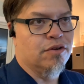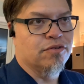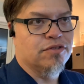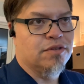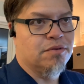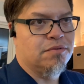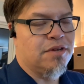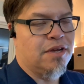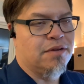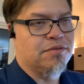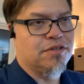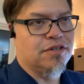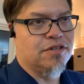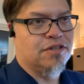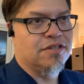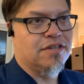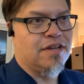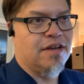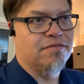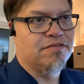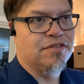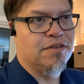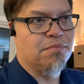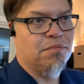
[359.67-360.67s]
sometimes I'll just
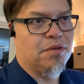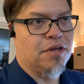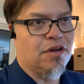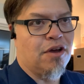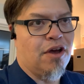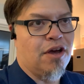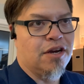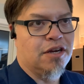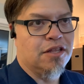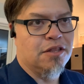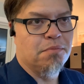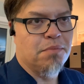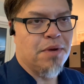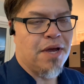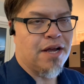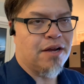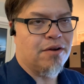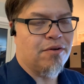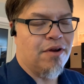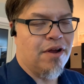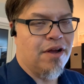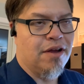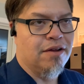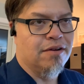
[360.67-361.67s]
have something on in the
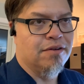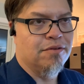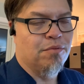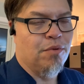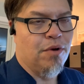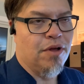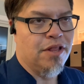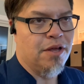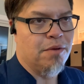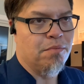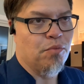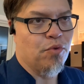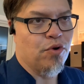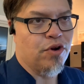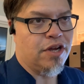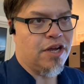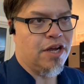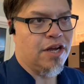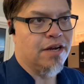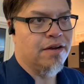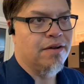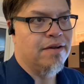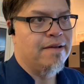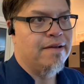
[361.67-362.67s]
background while I'm working